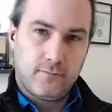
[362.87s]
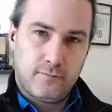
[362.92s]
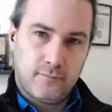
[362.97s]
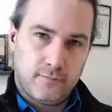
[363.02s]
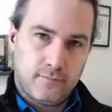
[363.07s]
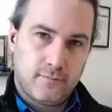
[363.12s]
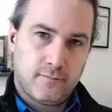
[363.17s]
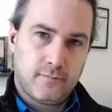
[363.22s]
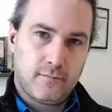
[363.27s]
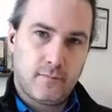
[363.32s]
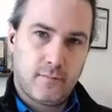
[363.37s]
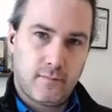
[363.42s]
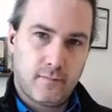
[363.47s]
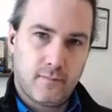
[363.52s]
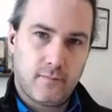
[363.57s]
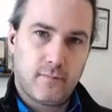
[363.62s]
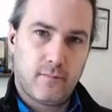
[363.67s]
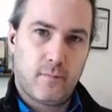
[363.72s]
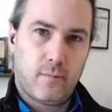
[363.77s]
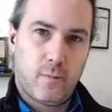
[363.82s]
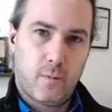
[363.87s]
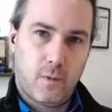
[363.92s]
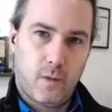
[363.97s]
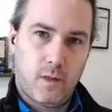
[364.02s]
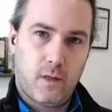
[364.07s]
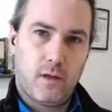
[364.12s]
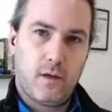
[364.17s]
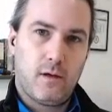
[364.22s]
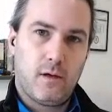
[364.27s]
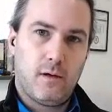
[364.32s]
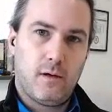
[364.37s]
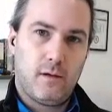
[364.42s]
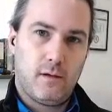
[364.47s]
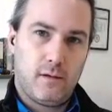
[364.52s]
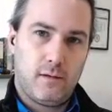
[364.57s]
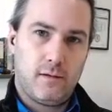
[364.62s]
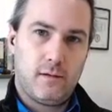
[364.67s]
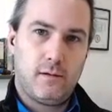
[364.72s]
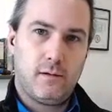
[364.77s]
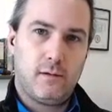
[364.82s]

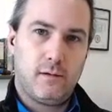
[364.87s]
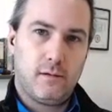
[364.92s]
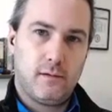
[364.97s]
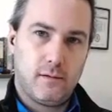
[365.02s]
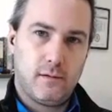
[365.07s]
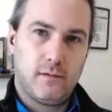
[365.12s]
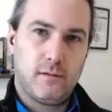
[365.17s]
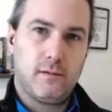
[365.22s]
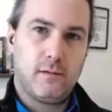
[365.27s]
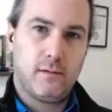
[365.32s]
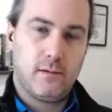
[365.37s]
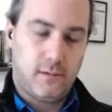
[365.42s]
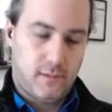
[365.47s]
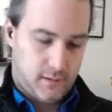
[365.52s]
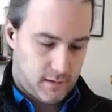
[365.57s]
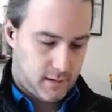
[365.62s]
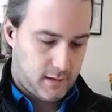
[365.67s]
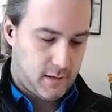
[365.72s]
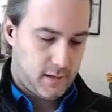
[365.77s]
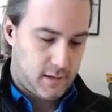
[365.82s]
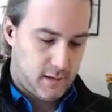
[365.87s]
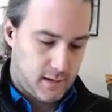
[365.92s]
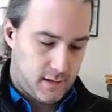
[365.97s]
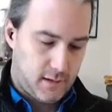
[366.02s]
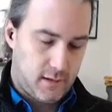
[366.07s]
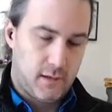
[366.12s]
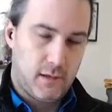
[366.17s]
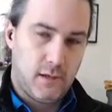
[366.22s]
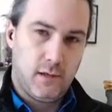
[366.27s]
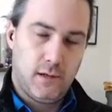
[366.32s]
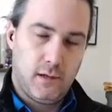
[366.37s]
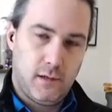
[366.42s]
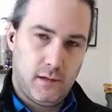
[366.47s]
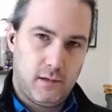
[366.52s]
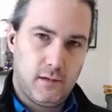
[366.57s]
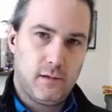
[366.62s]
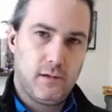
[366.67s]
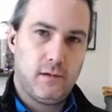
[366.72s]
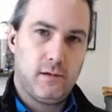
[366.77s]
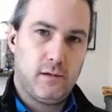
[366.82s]

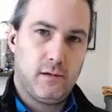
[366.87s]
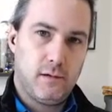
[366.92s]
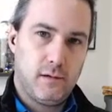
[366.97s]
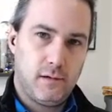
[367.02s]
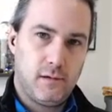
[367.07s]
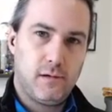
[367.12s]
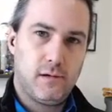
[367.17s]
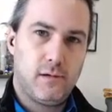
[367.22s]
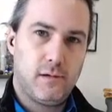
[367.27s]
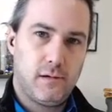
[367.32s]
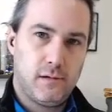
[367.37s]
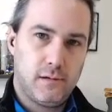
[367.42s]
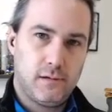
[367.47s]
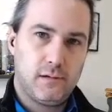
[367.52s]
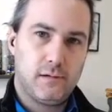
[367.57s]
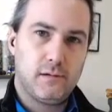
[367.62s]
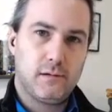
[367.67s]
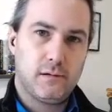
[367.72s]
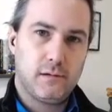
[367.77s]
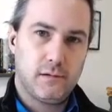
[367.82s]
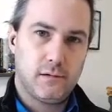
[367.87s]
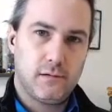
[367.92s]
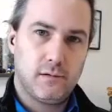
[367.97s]
(not speaking)